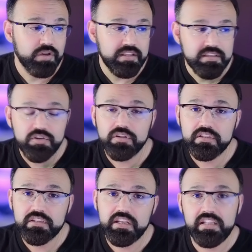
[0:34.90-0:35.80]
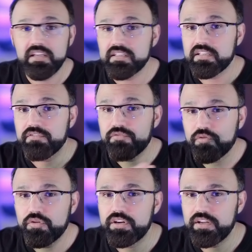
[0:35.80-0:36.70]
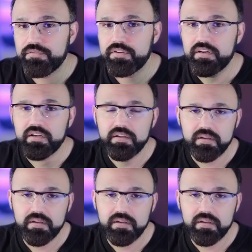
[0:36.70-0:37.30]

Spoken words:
see on the screen, these are the four different